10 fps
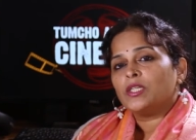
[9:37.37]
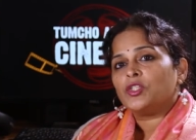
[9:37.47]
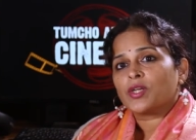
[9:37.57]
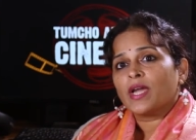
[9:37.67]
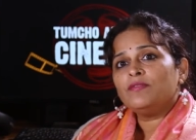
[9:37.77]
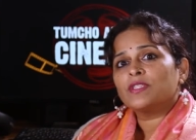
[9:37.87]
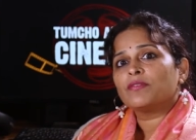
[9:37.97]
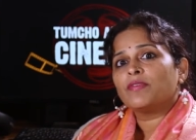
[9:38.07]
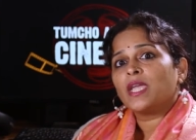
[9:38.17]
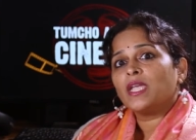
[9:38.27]
drives
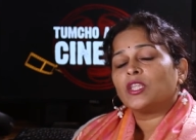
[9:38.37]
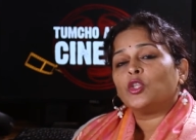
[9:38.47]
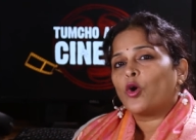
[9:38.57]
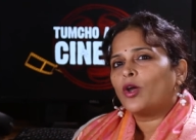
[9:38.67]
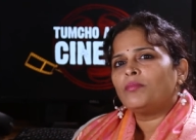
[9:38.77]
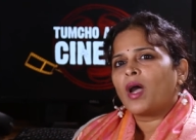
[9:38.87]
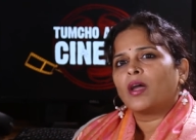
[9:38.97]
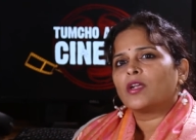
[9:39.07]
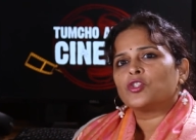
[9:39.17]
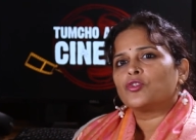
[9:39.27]
away the
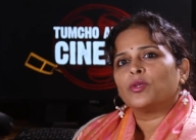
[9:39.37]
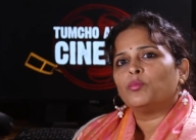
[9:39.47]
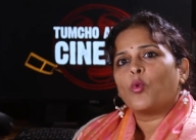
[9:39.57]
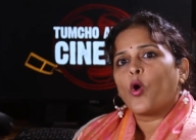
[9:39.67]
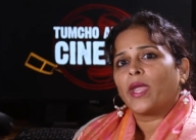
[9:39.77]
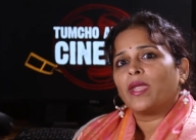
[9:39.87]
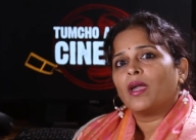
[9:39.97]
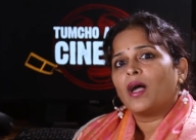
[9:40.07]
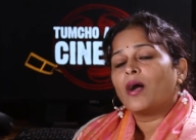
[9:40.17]
non-Maharashtrian boy